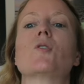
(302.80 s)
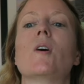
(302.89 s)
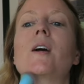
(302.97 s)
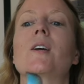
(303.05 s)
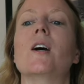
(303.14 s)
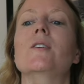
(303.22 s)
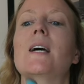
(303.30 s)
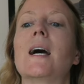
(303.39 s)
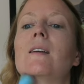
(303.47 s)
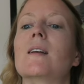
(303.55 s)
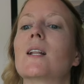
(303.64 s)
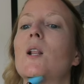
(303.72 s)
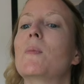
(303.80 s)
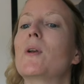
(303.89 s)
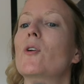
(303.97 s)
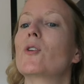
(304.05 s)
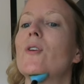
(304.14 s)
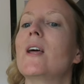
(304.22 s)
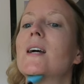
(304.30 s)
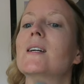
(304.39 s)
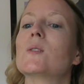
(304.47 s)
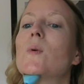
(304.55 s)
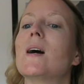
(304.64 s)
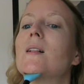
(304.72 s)
try and go down a little bit on your
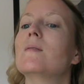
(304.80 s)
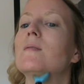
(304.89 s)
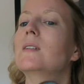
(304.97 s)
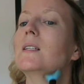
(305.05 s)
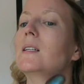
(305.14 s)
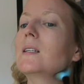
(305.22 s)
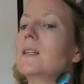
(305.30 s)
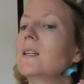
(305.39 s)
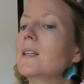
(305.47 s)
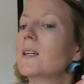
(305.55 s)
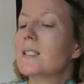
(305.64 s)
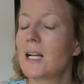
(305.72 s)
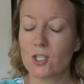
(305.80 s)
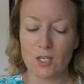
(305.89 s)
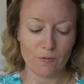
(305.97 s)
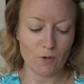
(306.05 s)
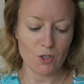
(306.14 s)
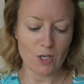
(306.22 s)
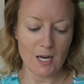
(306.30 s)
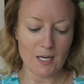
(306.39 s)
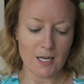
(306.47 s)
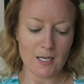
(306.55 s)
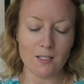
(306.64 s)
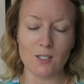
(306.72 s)
neck as well. Because actually if you
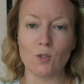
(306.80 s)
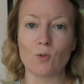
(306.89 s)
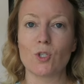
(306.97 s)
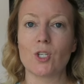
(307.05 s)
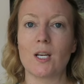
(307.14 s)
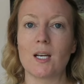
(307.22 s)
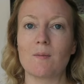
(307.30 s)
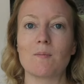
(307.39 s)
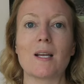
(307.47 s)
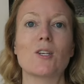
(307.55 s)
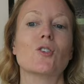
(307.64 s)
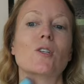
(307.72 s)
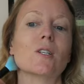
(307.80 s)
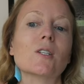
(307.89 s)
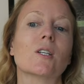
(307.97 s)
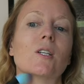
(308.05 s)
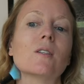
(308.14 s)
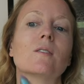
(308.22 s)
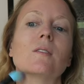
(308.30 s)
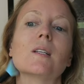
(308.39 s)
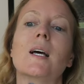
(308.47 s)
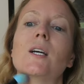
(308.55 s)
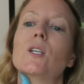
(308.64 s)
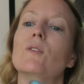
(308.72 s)
shade under your chin, it makes you look
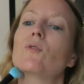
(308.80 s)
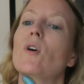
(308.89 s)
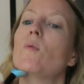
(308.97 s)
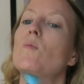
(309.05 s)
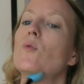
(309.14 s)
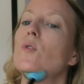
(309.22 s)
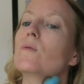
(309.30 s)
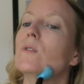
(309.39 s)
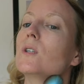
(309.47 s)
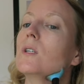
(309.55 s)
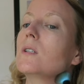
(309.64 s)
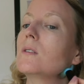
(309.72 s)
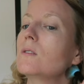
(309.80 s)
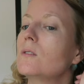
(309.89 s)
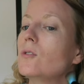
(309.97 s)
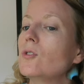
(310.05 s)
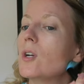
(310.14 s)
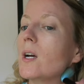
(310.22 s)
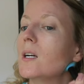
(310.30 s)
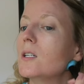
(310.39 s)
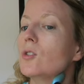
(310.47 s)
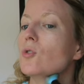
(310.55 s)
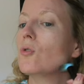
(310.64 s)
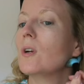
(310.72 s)
like you've got more of a
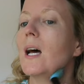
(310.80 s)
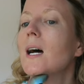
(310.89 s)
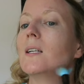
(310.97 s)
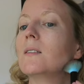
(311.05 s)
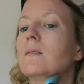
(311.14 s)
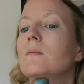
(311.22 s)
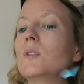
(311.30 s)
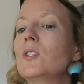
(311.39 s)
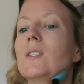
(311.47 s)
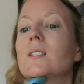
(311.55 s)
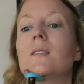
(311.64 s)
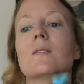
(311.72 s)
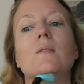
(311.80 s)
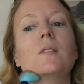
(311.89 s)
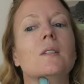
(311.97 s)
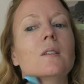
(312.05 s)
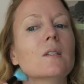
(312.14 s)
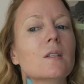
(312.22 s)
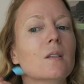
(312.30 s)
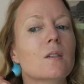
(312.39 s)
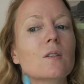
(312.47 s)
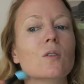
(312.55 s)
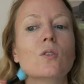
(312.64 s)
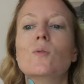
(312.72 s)
uh, jawline, which is
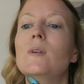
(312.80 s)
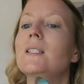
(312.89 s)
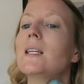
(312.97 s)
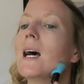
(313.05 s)
always